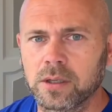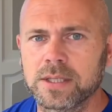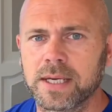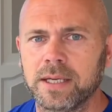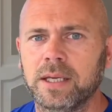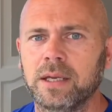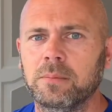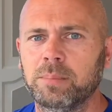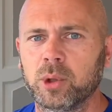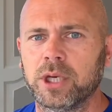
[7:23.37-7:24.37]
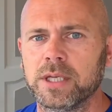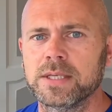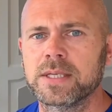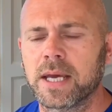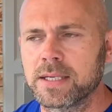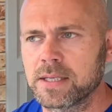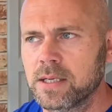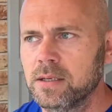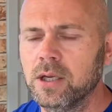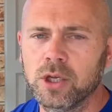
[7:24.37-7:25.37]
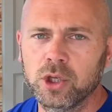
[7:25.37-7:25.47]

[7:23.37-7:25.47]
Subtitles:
taking bookings, as in